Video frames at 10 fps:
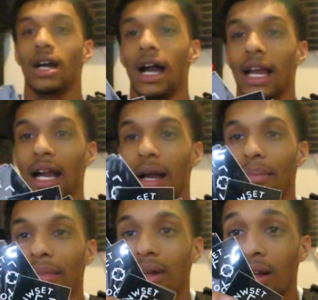I got
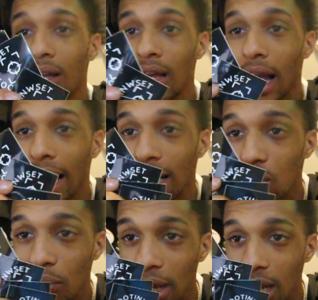I got
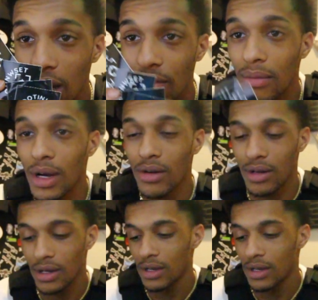too many of them, bro.